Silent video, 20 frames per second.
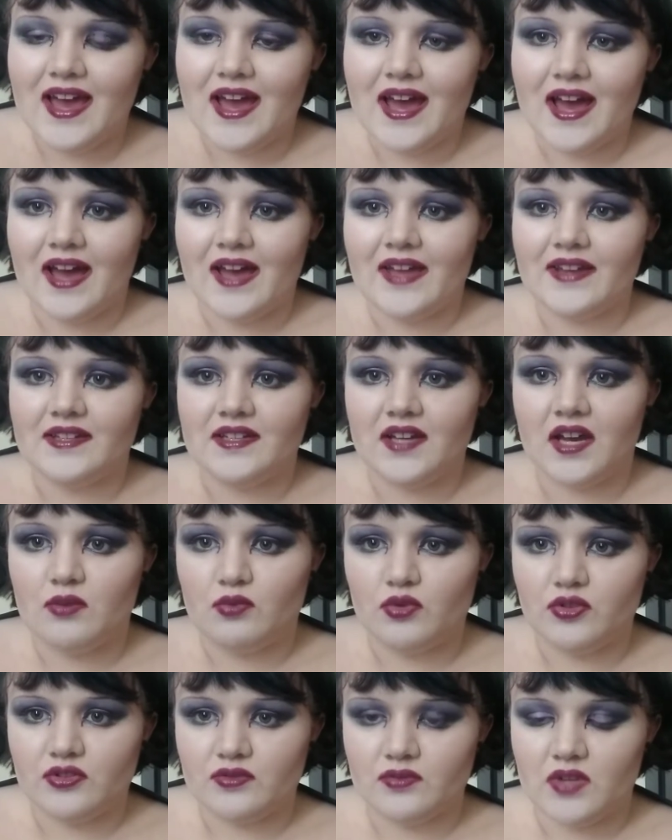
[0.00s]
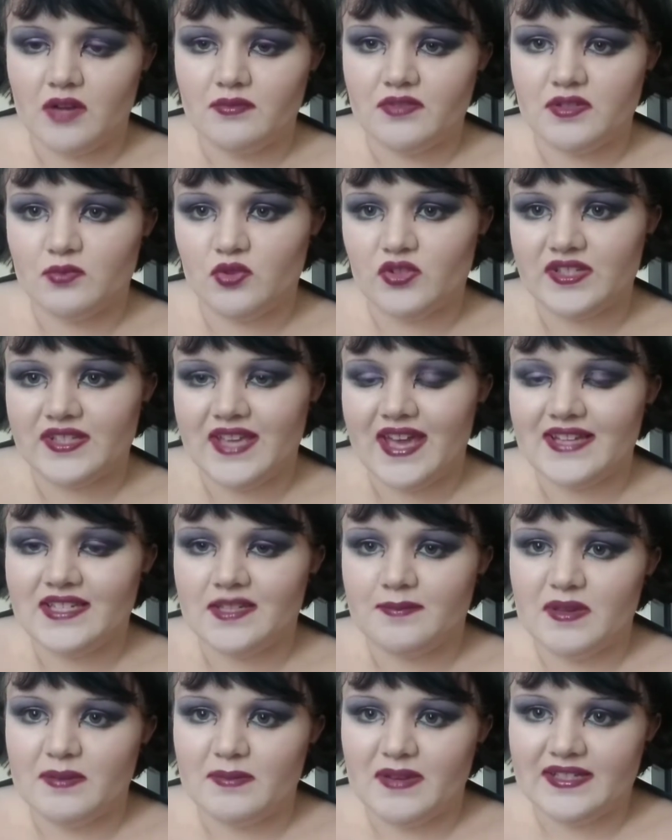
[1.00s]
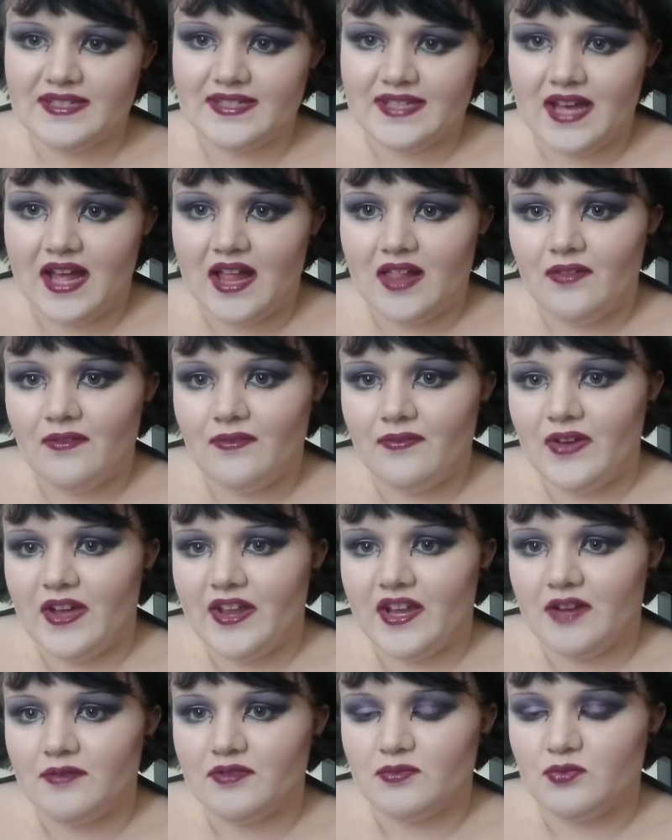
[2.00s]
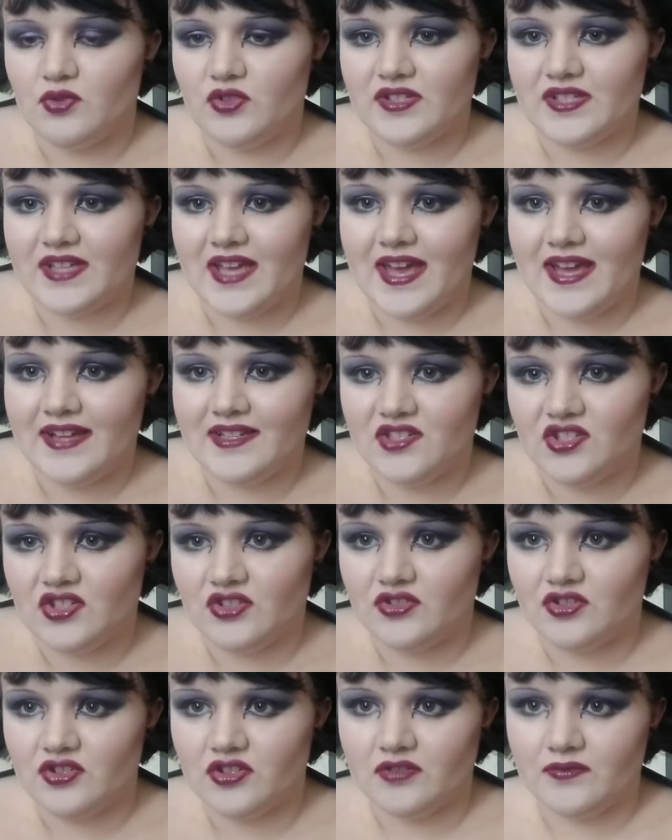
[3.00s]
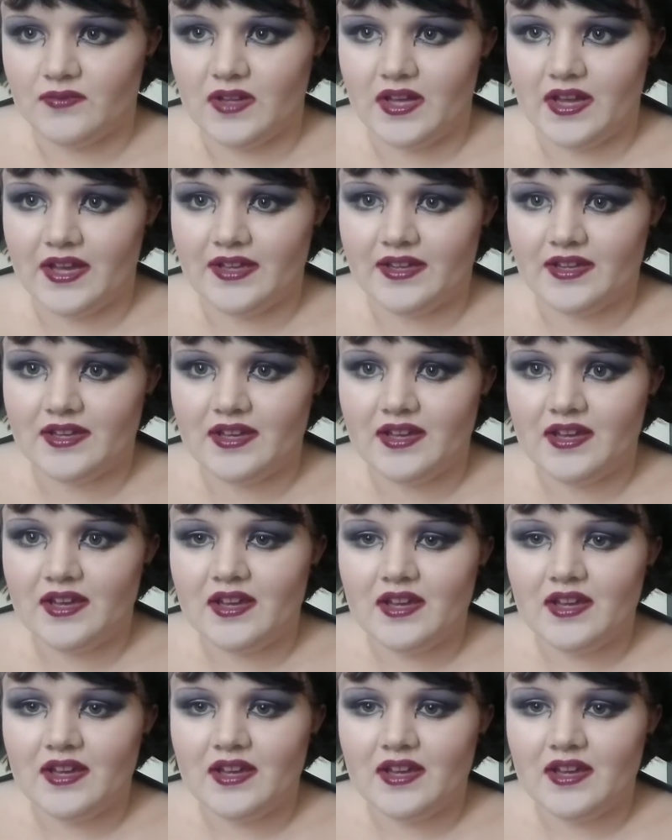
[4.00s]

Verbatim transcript: and I would I was more scared to be myself and I was more scared to sort of like